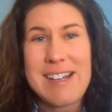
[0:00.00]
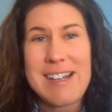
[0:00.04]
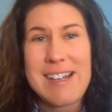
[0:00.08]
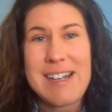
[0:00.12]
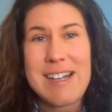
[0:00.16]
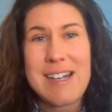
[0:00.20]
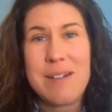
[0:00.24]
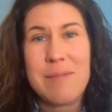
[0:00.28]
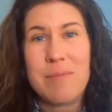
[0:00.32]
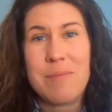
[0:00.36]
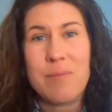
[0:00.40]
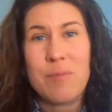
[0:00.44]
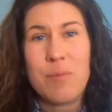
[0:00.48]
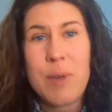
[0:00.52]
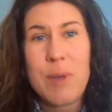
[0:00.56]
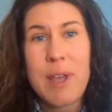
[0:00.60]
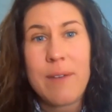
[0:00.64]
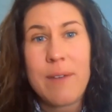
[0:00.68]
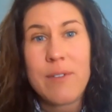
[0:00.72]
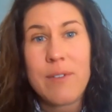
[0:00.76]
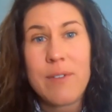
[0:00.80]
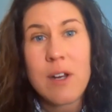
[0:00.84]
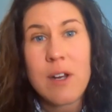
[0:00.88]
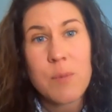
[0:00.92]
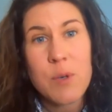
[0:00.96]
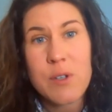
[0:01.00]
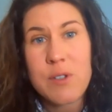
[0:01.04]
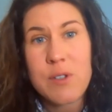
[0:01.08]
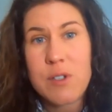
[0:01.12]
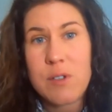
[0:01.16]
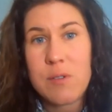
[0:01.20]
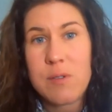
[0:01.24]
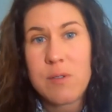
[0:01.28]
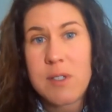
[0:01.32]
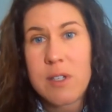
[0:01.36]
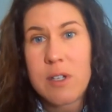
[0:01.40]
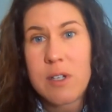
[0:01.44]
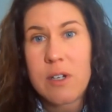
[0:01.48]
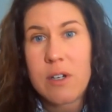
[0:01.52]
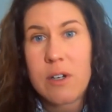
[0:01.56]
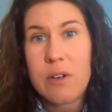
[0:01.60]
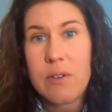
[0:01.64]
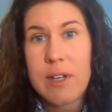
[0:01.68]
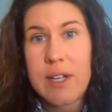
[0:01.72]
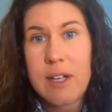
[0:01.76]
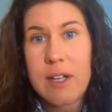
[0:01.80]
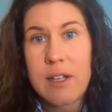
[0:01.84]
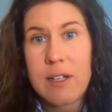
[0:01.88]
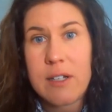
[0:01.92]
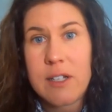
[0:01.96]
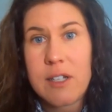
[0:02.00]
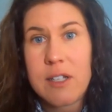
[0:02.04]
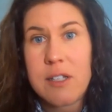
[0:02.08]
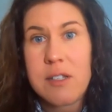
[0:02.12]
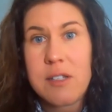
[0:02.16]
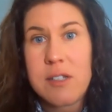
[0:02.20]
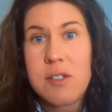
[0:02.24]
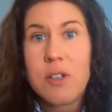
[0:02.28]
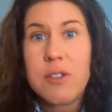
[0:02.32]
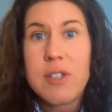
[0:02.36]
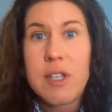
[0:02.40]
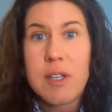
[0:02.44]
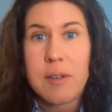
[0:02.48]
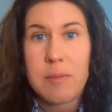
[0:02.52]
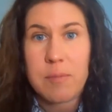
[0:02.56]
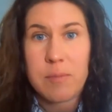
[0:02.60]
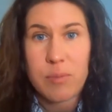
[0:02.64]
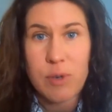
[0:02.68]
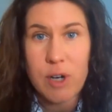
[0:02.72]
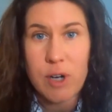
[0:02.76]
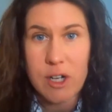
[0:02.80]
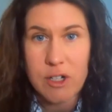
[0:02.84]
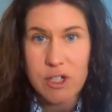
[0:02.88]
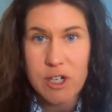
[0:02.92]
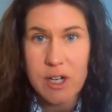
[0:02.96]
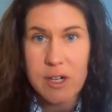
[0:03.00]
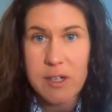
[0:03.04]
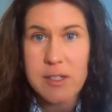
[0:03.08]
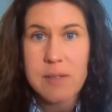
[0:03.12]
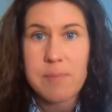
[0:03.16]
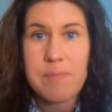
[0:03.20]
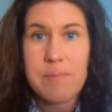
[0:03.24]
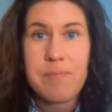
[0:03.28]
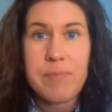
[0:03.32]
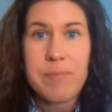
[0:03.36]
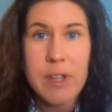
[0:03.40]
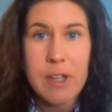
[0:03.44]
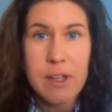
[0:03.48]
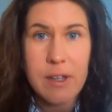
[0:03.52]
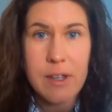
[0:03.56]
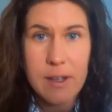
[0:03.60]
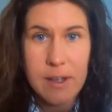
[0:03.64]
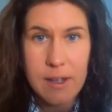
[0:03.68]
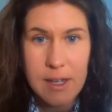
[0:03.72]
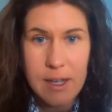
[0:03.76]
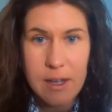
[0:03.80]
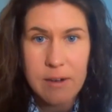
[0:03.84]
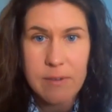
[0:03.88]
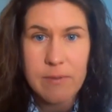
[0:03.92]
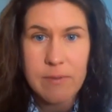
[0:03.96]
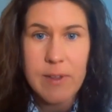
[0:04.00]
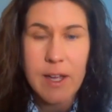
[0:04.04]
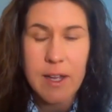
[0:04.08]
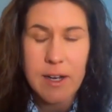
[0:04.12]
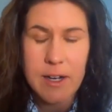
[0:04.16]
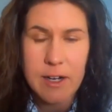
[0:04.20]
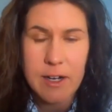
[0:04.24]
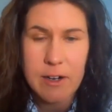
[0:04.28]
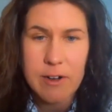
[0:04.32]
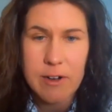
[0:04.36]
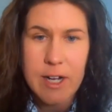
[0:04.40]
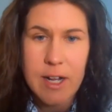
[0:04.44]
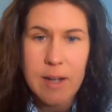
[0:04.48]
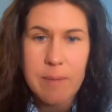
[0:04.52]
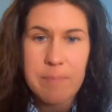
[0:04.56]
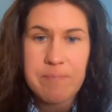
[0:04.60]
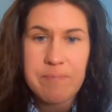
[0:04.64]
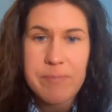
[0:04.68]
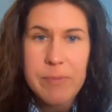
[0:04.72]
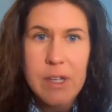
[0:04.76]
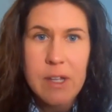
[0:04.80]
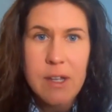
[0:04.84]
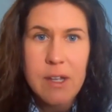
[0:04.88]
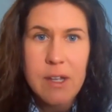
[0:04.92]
Um, we have a number of students that are going on to consulting projects out of that area